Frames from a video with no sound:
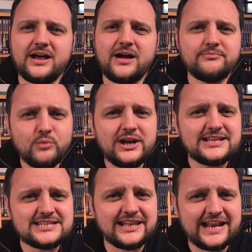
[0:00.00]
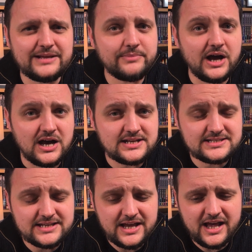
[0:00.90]
I'm willing to let it
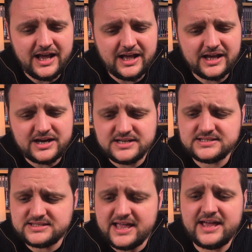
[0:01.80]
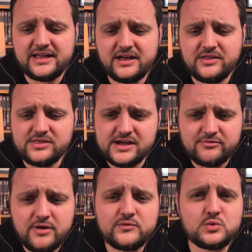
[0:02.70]
pass because their
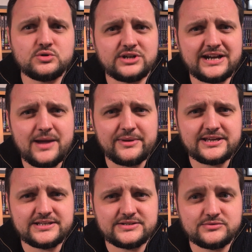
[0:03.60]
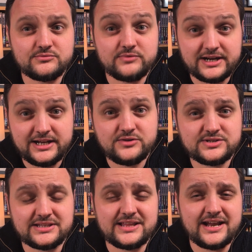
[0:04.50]
overall dynamic is really
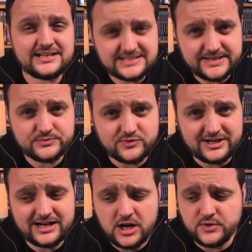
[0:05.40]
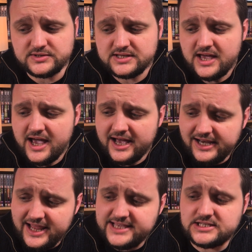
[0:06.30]
interesting there, and it seems really close.
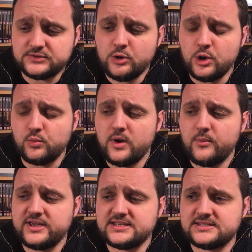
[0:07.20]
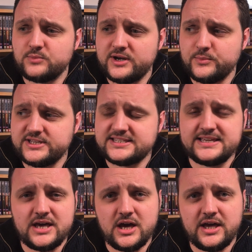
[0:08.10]
And later on, when we see
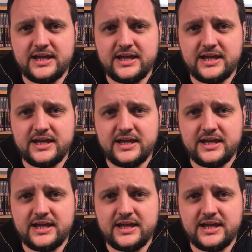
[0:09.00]
her